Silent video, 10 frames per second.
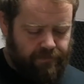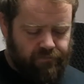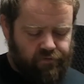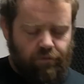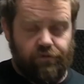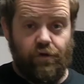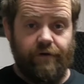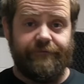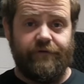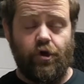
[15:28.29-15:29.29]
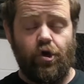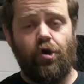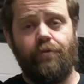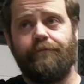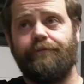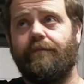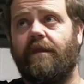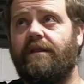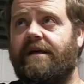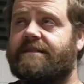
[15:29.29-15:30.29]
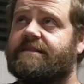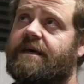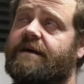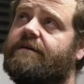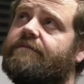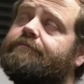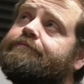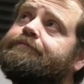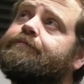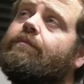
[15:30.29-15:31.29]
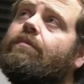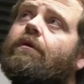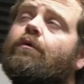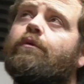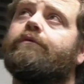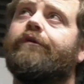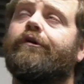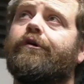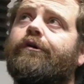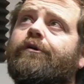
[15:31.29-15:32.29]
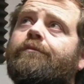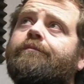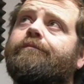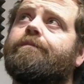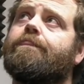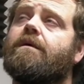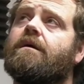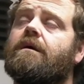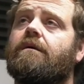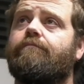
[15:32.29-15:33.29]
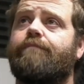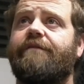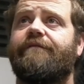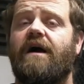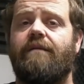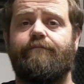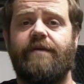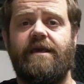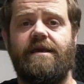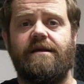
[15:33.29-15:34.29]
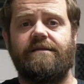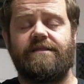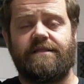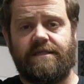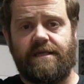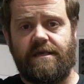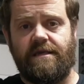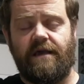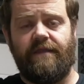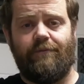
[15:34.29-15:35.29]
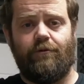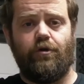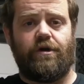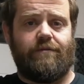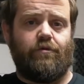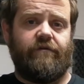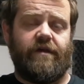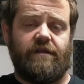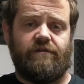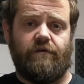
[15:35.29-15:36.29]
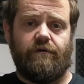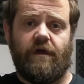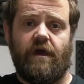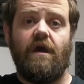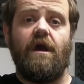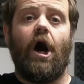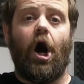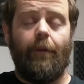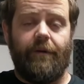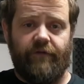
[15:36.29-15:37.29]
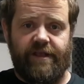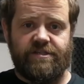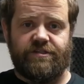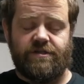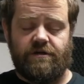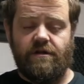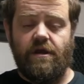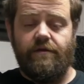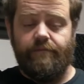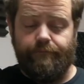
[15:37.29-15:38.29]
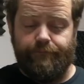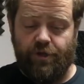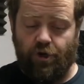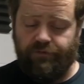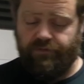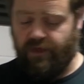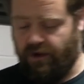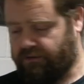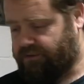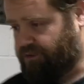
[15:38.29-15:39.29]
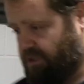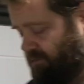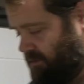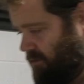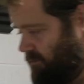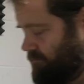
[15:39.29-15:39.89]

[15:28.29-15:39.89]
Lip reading: So we'll do a few. Let's think. We'll do B flat, B and C, and then we'll look at moving into the upper register beyond there. So here we go.